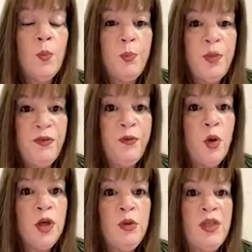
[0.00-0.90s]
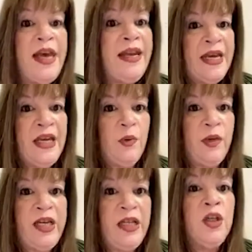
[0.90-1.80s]
before you let
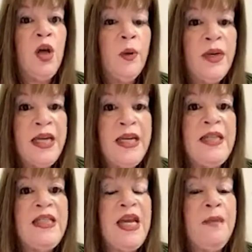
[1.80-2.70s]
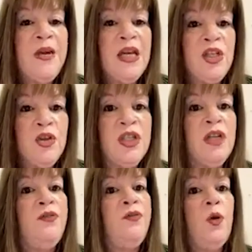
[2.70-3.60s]
anyone in, go in and take pictures and
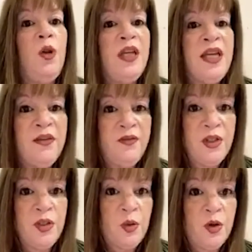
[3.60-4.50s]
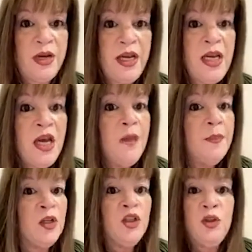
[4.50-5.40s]
a full inventory
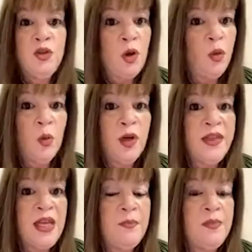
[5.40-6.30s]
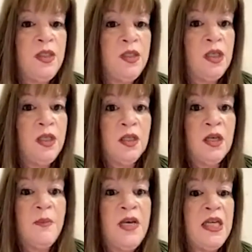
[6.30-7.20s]
because you don't want them to
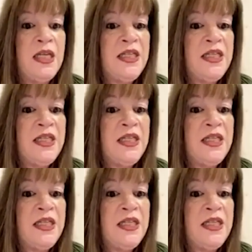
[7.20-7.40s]
come in and